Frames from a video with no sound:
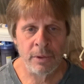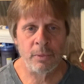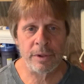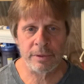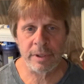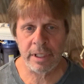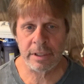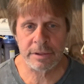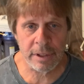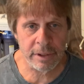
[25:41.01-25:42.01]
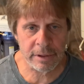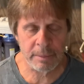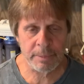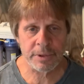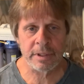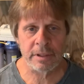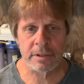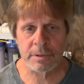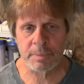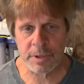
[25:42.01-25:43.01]
Whether or not it's 100%
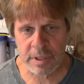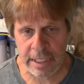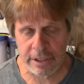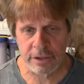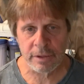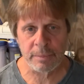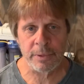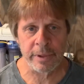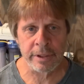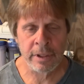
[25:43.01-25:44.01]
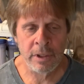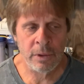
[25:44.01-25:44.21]
is besides the point.